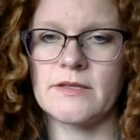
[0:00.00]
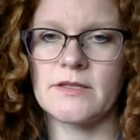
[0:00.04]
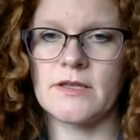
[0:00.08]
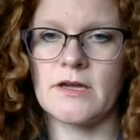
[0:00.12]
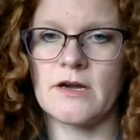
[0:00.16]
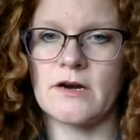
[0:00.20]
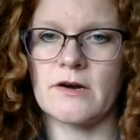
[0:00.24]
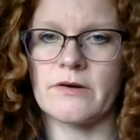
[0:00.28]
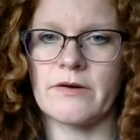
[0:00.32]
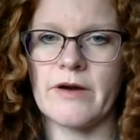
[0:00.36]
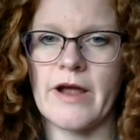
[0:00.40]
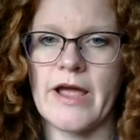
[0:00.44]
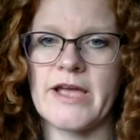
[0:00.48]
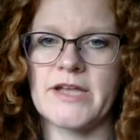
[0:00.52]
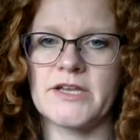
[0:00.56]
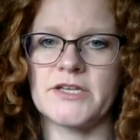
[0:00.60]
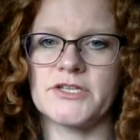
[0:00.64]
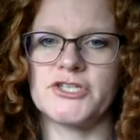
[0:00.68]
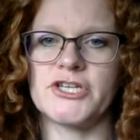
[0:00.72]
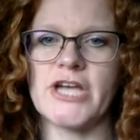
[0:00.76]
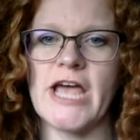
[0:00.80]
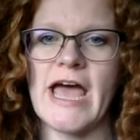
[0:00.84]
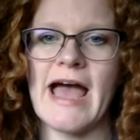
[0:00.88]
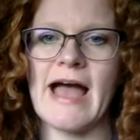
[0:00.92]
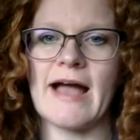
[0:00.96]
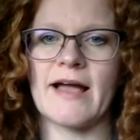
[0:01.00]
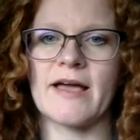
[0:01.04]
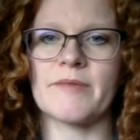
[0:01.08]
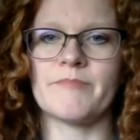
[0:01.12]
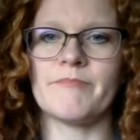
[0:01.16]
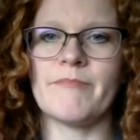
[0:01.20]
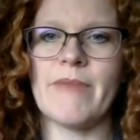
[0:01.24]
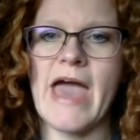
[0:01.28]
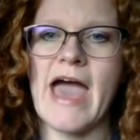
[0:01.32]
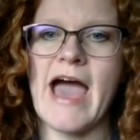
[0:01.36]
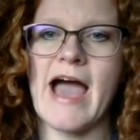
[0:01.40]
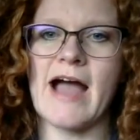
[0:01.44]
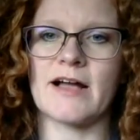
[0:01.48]
All right, Jack
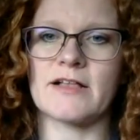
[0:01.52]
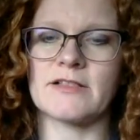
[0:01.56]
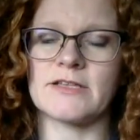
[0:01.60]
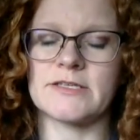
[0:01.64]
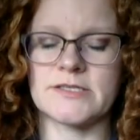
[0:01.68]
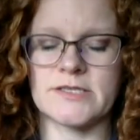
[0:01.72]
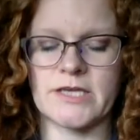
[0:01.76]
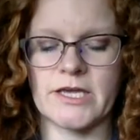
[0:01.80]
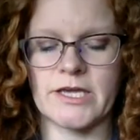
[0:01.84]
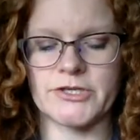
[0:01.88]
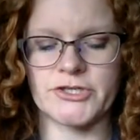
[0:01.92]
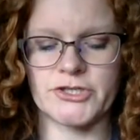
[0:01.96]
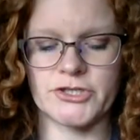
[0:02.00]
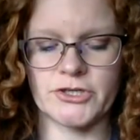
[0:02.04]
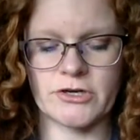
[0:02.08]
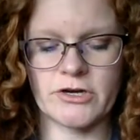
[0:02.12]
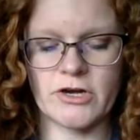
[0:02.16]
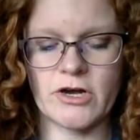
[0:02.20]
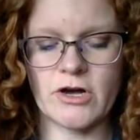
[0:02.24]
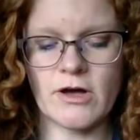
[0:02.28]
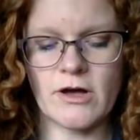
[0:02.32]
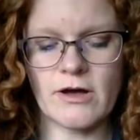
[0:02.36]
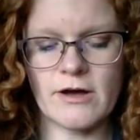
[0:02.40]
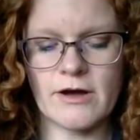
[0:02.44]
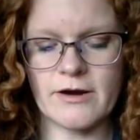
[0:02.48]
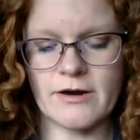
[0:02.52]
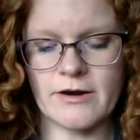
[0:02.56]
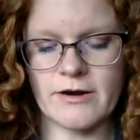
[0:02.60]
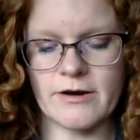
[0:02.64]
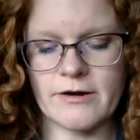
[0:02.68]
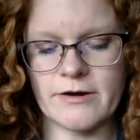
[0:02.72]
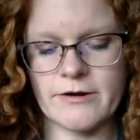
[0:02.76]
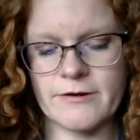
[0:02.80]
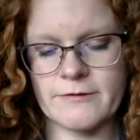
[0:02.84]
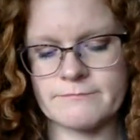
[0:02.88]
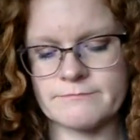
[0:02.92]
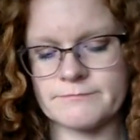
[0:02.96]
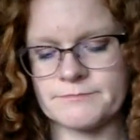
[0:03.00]
Mac, let's get your card.
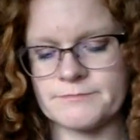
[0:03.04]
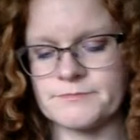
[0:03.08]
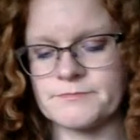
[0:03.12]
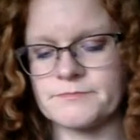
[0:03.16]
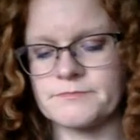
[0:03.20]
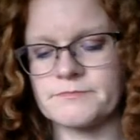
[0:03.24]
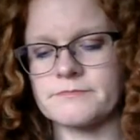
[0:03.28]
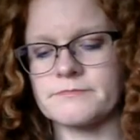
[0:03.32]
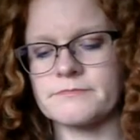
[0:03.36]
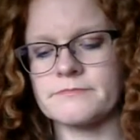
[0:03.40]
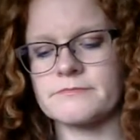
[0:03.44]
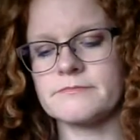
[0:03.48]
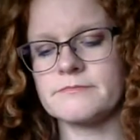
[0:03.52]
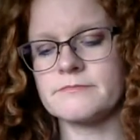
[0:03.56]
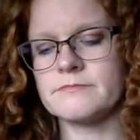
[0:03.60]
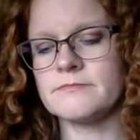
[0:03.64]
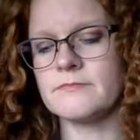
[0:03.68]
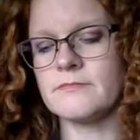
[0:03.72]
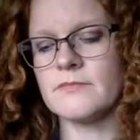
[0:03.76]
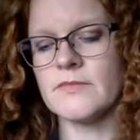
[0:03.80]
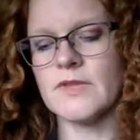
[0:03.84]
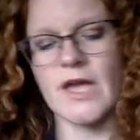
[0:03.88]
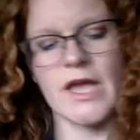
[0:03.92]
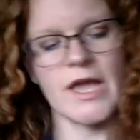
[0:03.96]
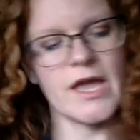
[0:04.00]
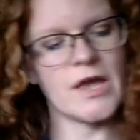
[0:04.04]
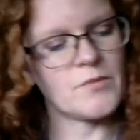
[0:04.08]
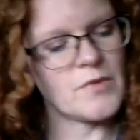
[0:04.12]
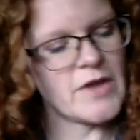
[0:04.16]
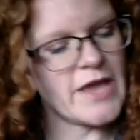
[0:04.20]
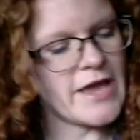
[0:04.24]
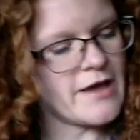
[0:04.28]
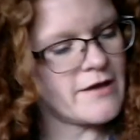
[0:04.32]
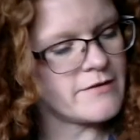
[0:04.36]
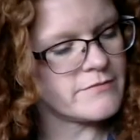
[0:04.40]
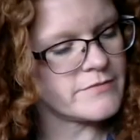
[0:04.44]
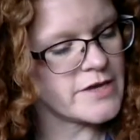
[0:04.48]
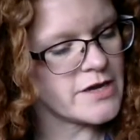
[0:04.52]
And we
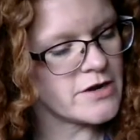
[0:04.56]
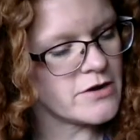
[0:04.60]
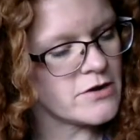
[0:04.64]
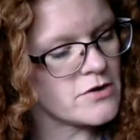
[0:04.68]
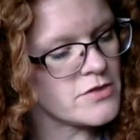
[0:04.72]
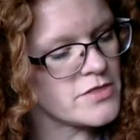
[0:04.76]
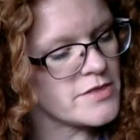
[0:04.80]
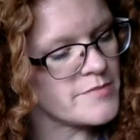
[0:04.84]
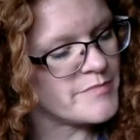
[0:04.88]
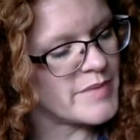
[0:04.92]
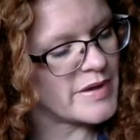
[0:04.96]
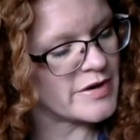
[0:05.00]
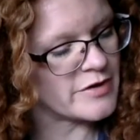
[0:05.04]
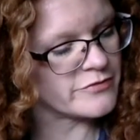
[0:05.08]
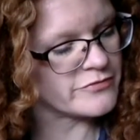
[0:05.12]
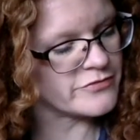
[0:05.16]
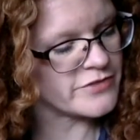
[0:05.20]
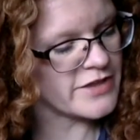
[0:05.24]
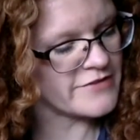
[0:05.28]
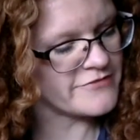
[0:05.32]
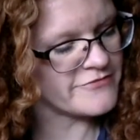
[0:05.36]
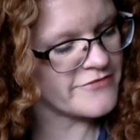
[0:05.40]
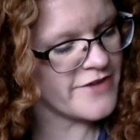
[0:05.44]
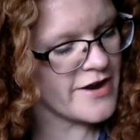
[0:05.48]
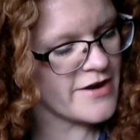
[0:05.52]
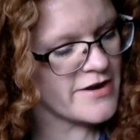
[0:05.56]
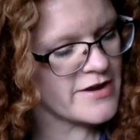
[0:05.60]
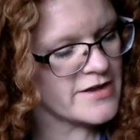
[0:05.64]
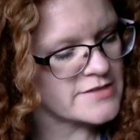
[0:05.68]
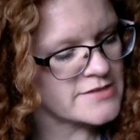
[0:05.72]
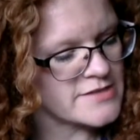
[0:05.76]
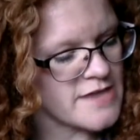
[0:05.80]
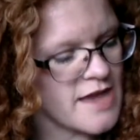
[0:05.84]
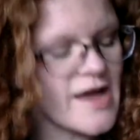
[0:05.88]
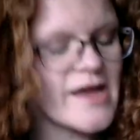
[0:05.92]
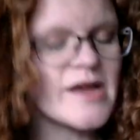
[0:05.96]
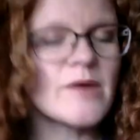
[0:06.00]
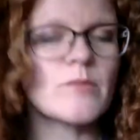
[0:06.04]
have here the Butterfly Ferrets,
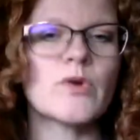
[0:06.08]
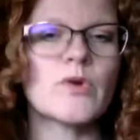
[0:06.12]
I Am